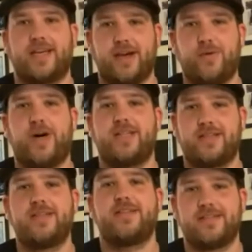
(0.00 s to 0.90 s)
good one.
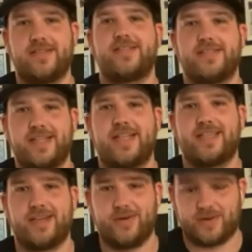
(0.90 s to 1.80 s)

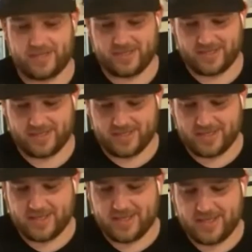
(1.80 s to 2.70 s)
That's a good one.
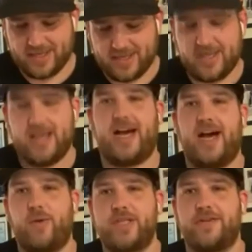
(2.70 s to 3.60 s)

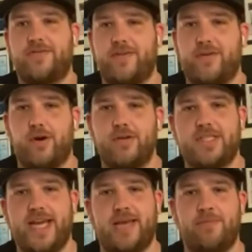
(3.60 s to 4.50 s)
What's your favorite road
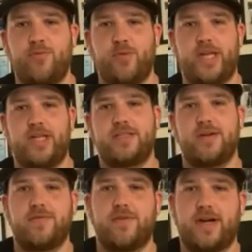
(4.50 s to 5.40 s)
stadium you've played in
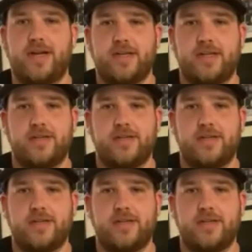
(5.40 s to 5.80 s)
so far?